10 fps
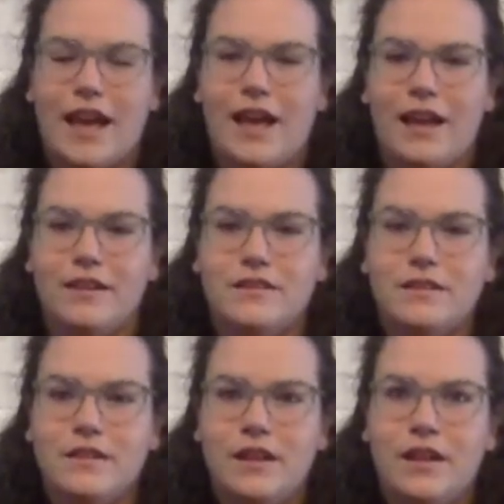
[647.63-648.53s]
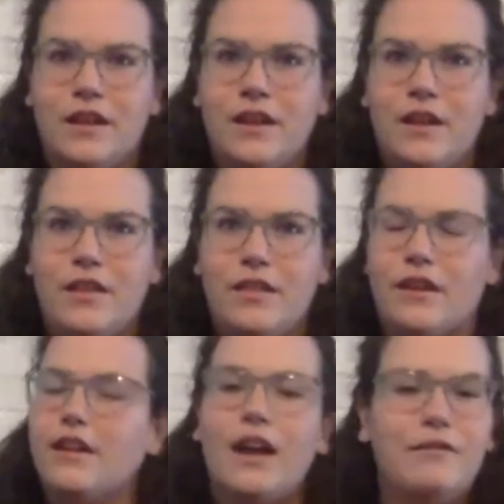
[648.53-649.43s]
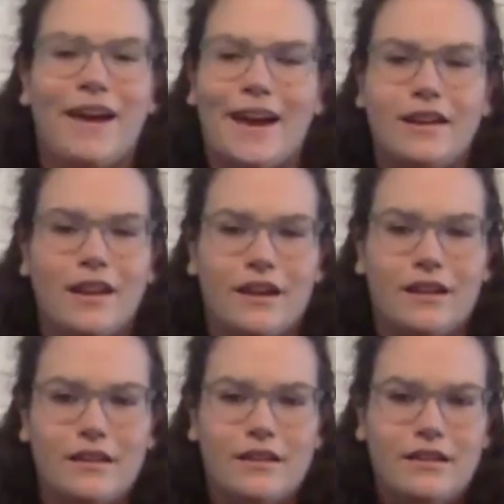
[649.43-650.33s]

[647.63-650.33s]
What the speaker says: And they're not finding